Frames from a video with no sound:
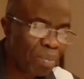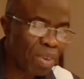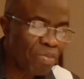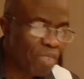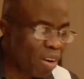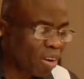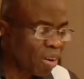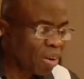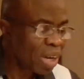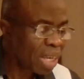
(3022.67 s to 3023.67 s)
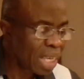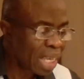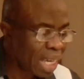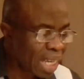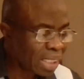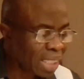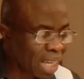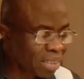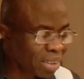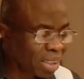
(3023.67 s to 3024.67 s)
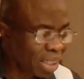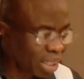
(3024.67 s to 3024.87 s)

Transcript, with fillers: before he enters